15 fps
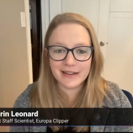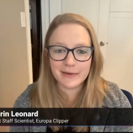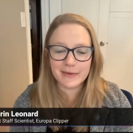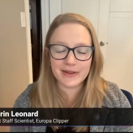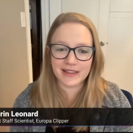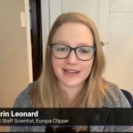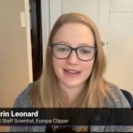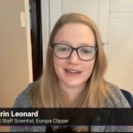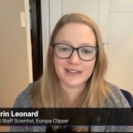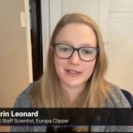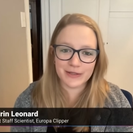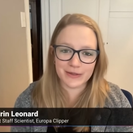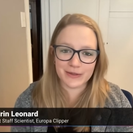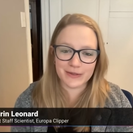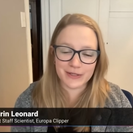we think,
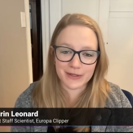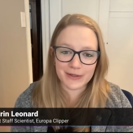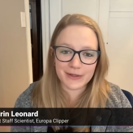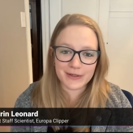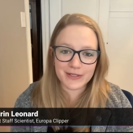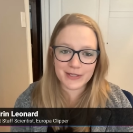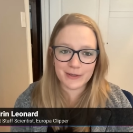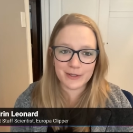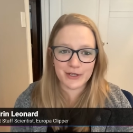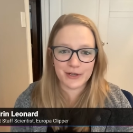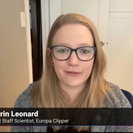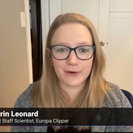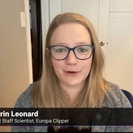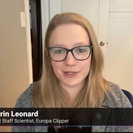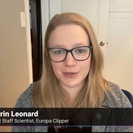to Earth's ocean.
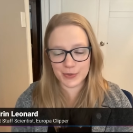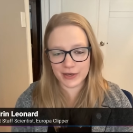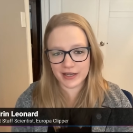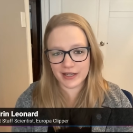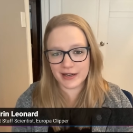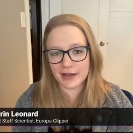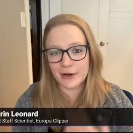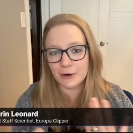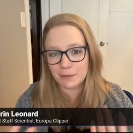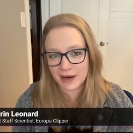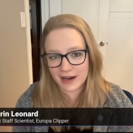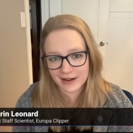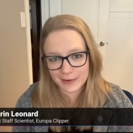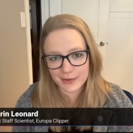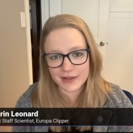Of course, we're going to go
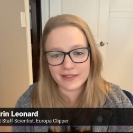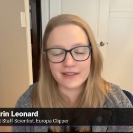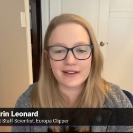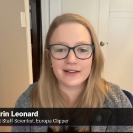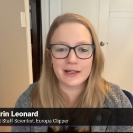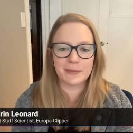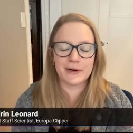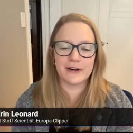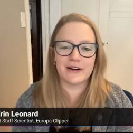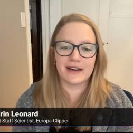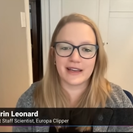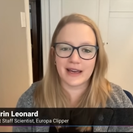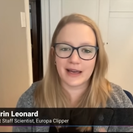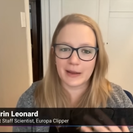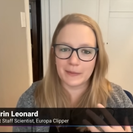back with the Clipper and
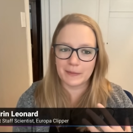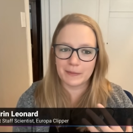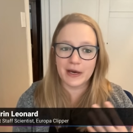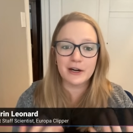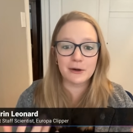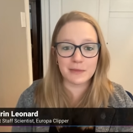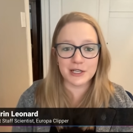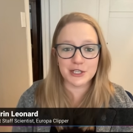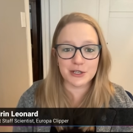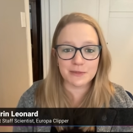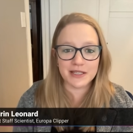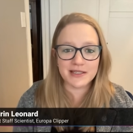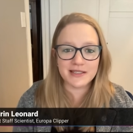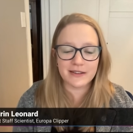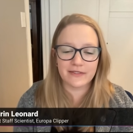get better
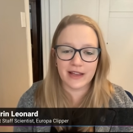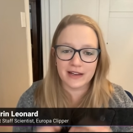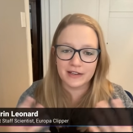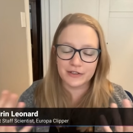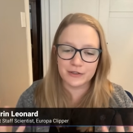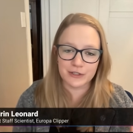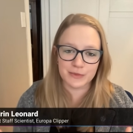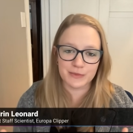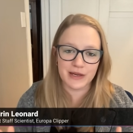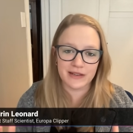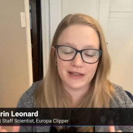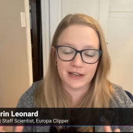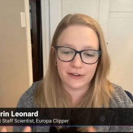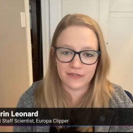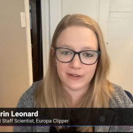measurements of that induced
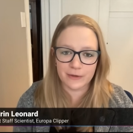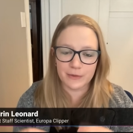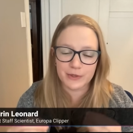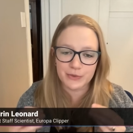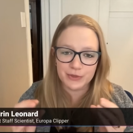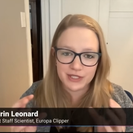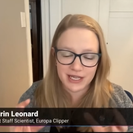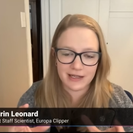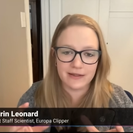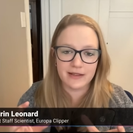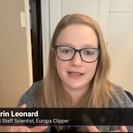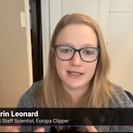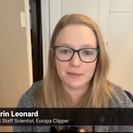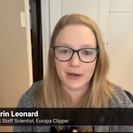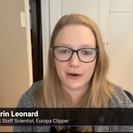magnetic field, which will tell
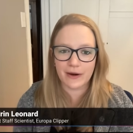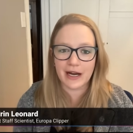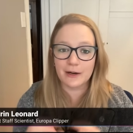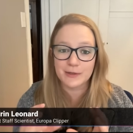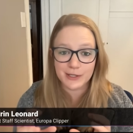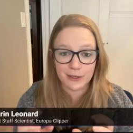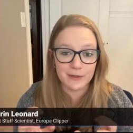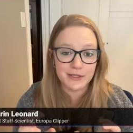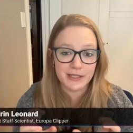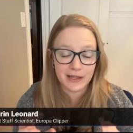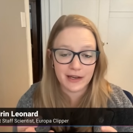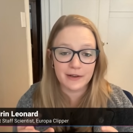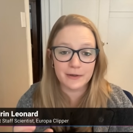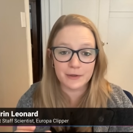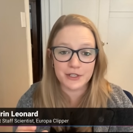us about how salty
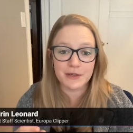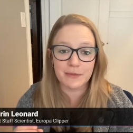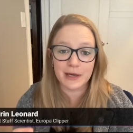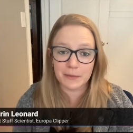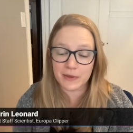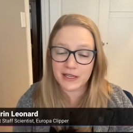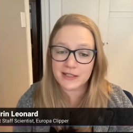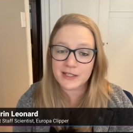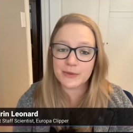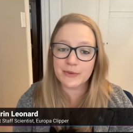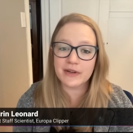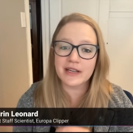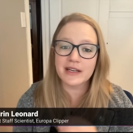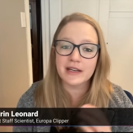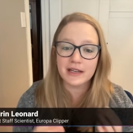that ocean might be, so
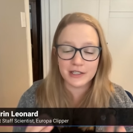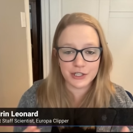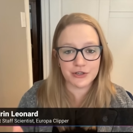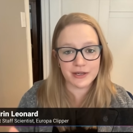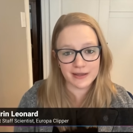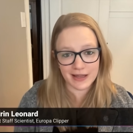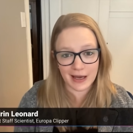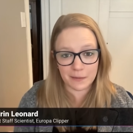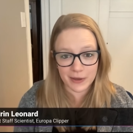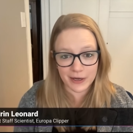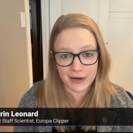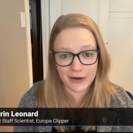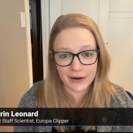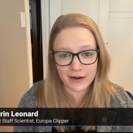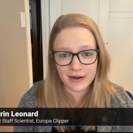we're going to constrain that
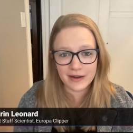better.